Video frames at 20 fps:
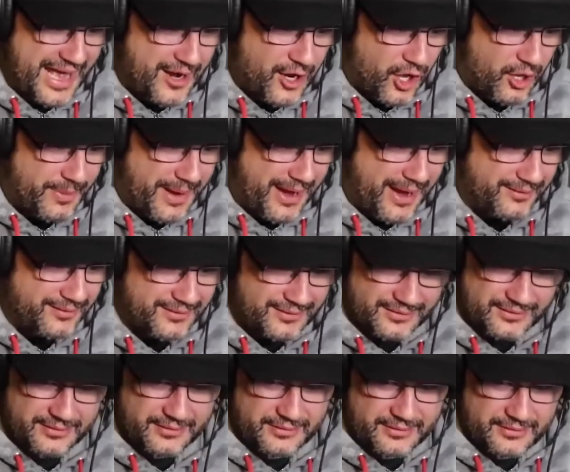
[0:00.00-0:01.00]
that all about?
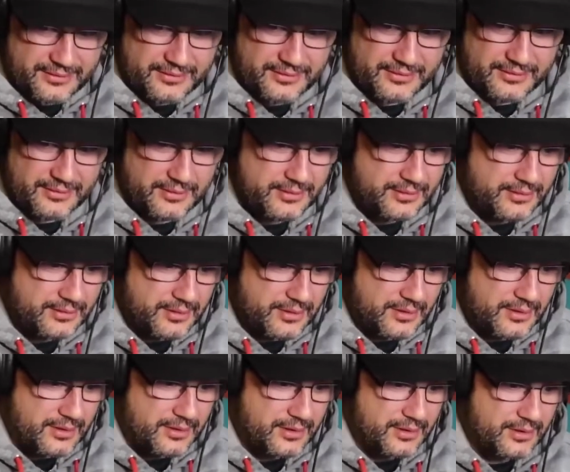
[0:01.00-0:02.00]
So
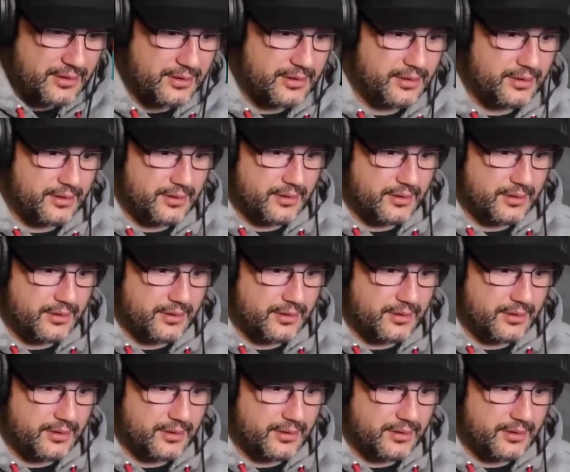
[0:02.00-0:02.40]
it